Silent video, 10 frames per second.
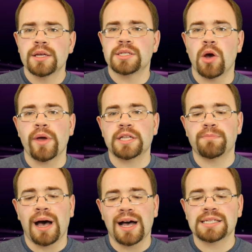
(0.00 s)
So it's
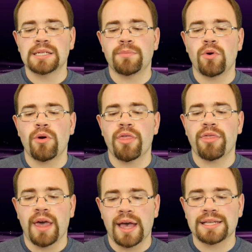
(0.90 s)
possible
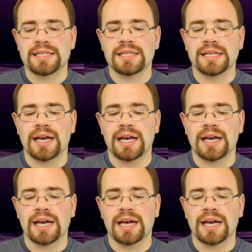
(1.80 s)
that,